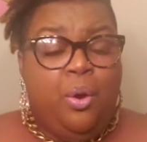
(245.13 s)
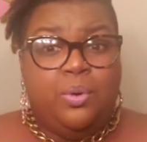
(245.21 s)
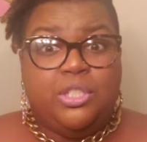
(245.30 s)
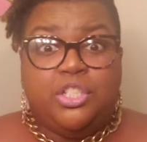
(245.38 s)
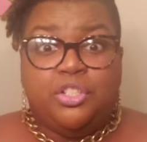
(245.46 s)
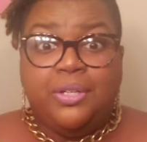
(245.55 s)

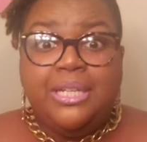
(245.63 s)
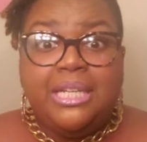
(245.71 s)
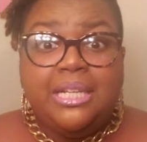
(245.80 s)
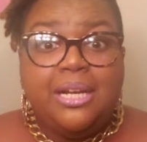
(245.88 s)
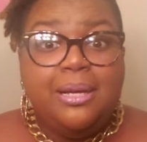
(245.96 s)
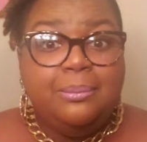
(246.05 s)
was
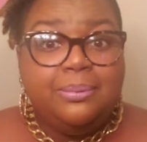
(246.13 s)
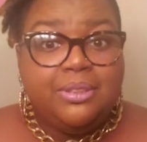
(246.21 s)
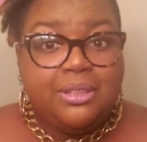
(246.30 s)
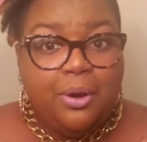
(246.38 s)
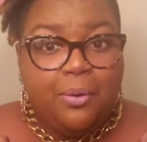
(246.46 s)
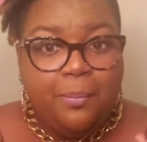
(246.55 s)
shrinking up
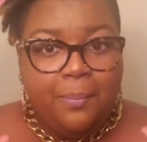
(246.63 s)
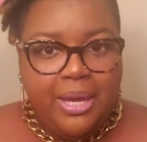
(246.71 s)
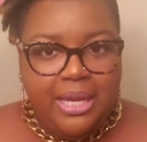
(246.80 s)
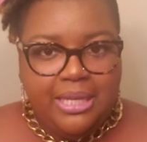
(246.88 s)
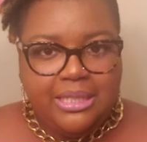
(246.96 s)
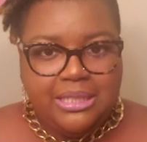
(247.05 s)
so
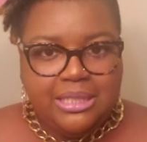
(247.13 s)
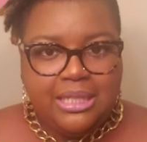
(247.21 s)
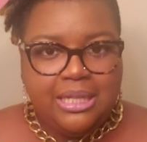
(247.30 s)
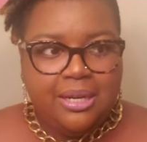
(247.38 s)
much.